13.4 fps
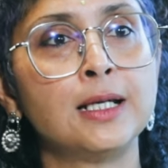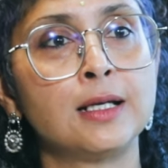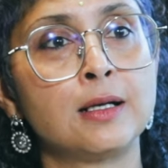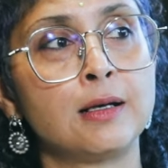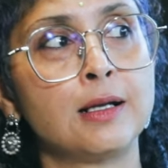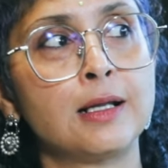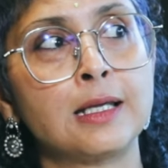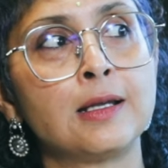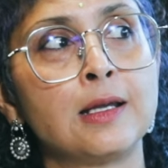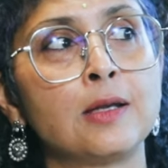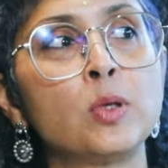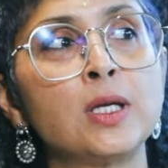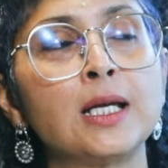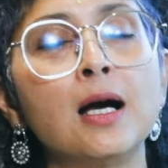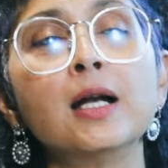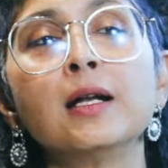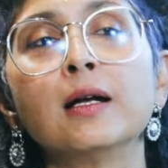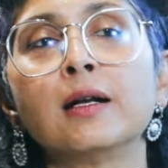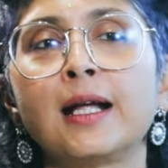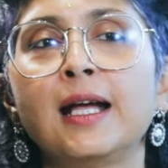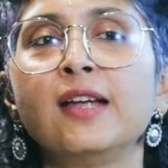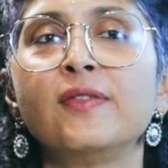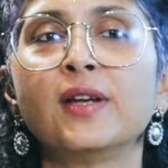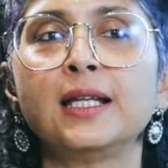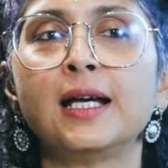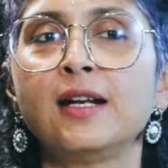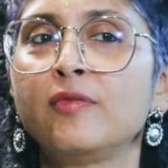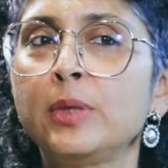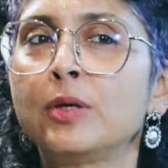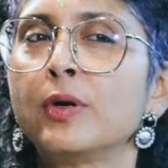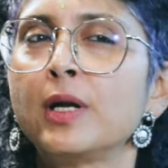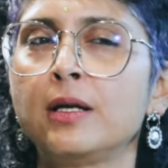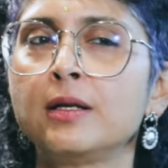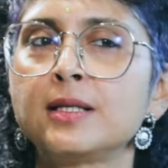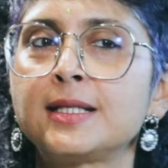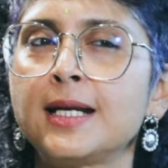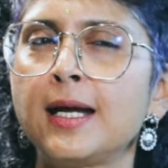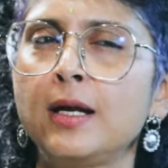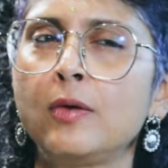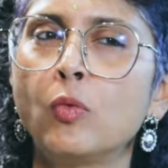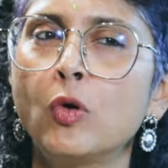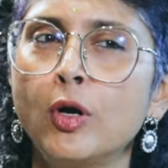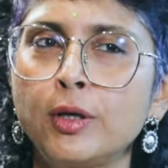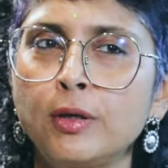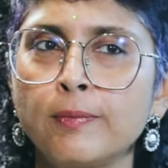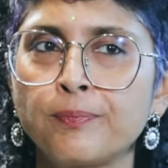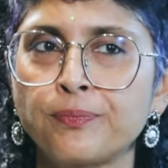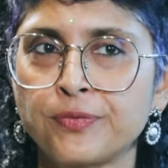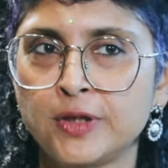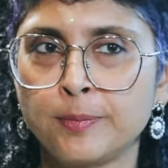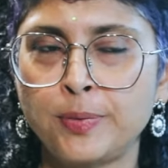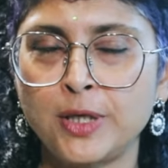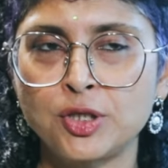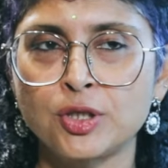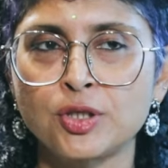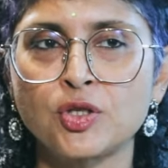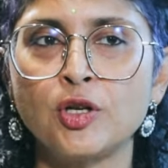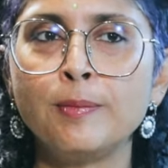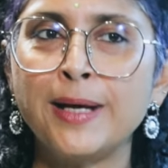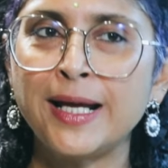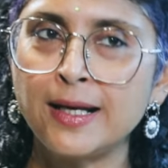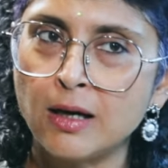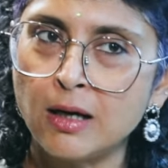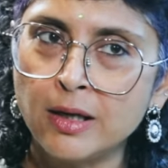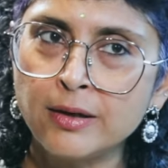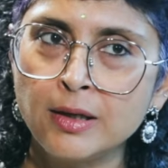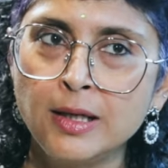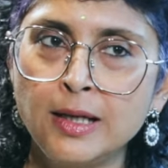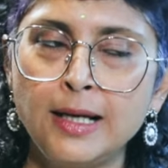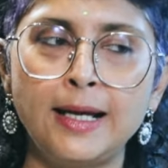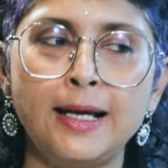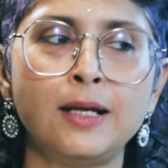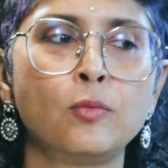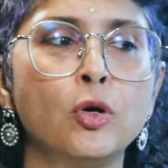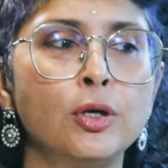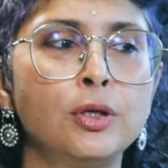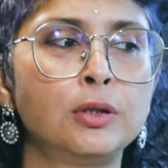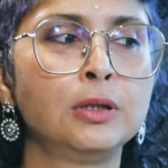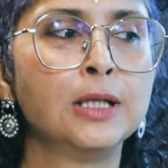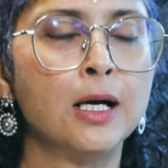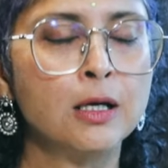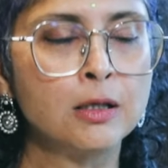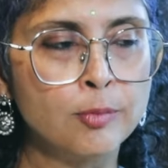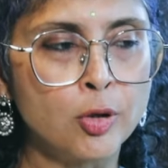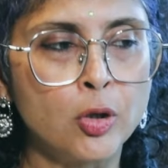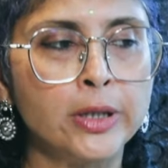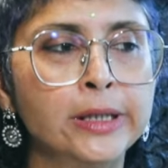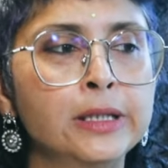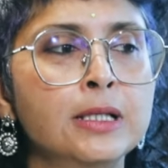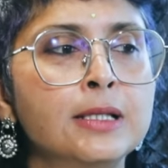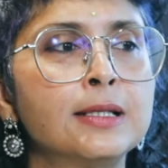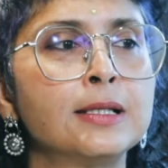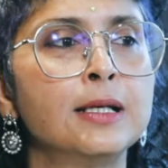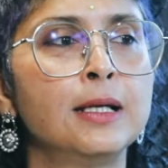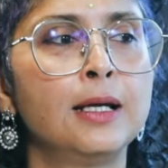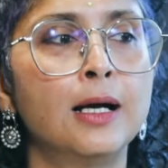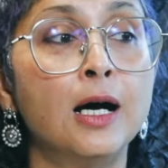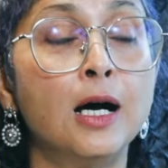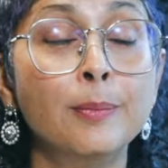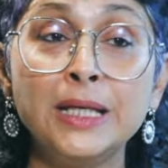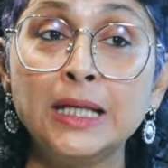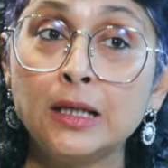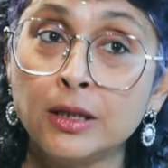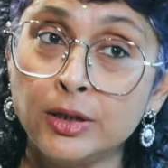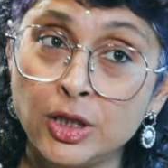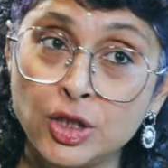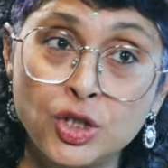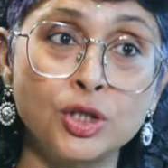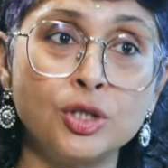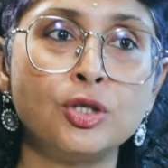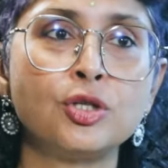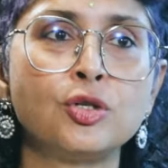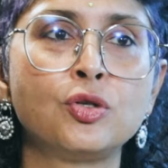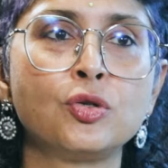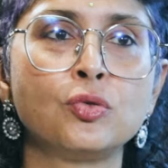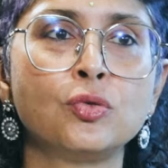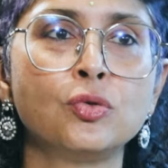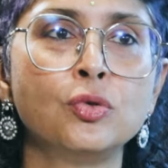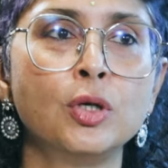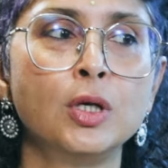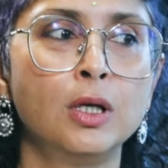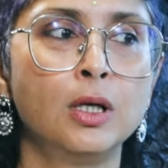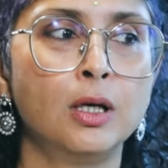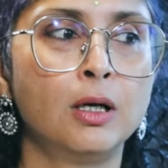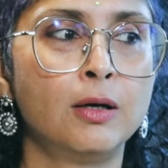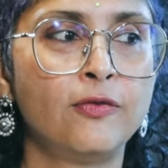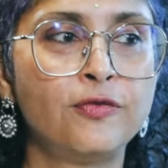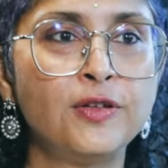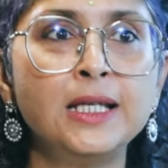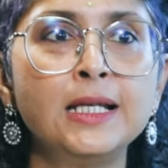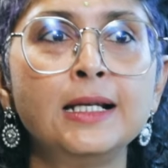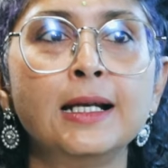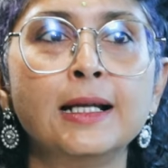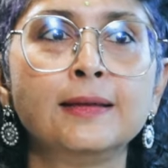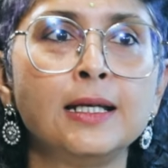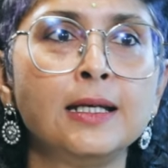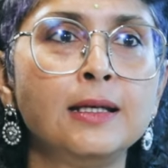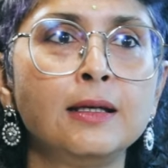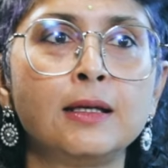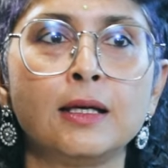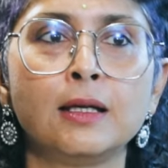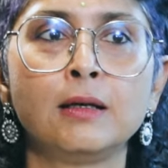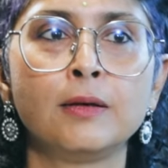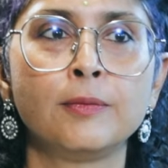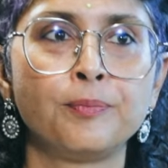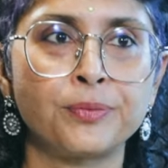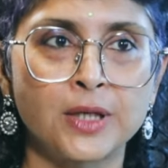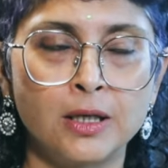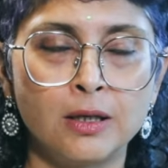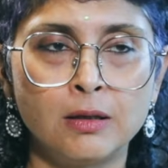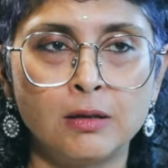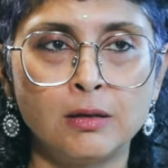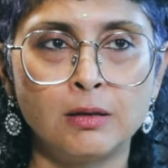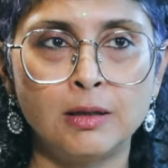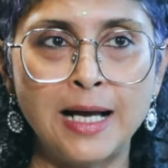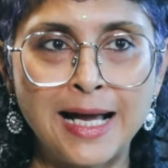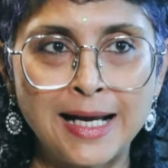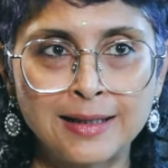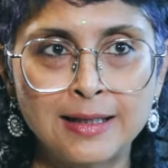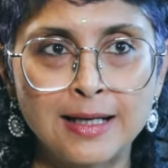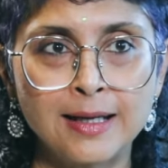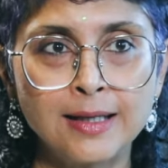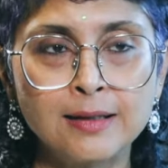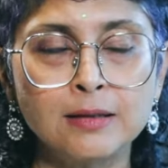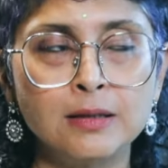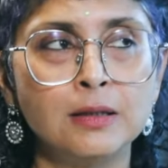and we can't arrive at that if we don't understand what the pressures on men are and what young boys are being conditioned to feel and think and act like.